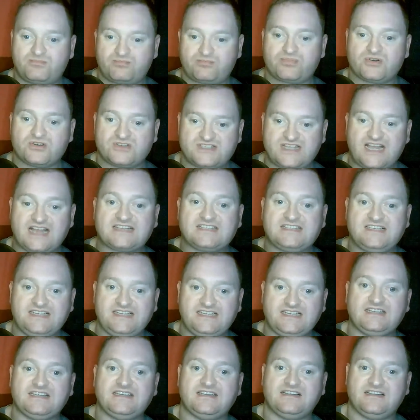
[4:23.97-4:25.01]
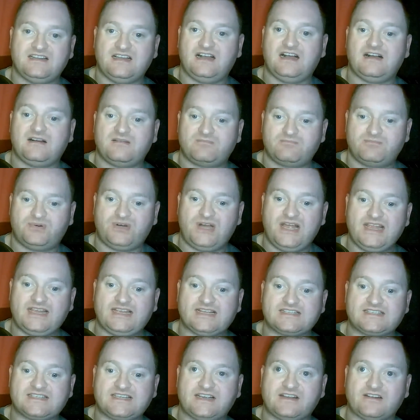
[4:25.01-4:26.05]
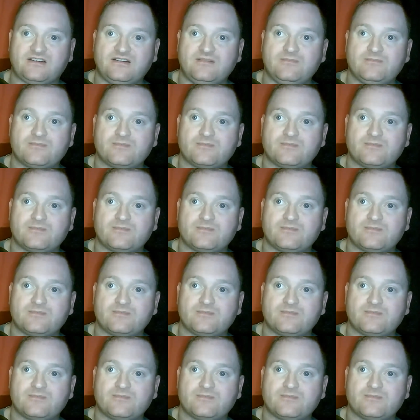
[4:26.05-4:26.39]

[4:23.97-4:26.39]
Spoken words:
protecting blankets here.